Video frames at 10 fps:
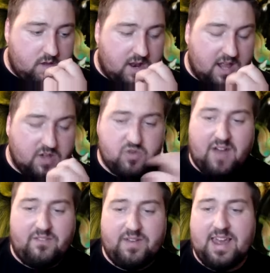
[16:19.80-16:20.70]
I like
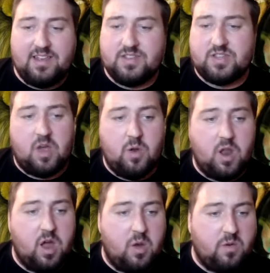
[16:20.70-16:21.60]
traveling
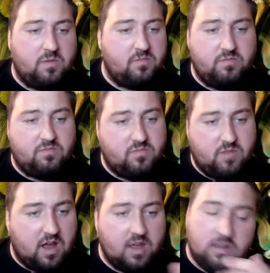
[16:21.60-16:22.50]
solo and
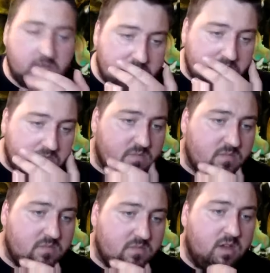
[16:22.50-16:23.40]
like
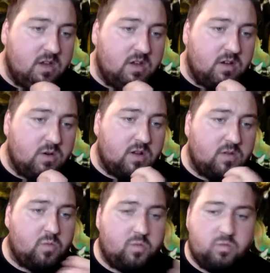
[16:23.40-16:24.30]

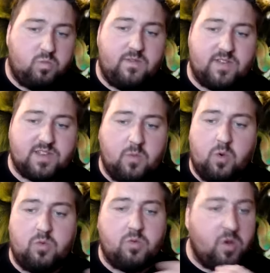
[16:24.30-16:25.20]
and with a
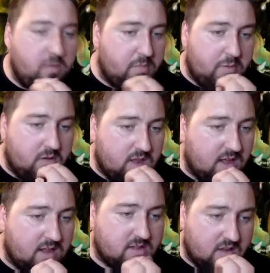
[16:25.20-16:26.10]
small group.
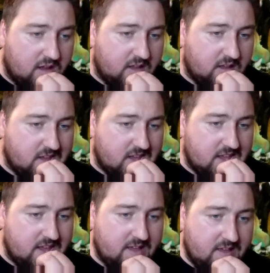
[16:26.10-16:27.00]
That's like
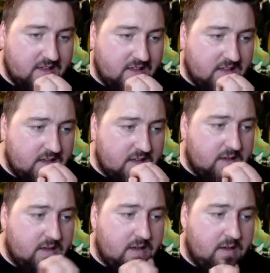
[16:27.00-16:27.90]

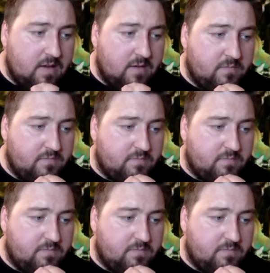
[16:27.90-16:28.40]
um,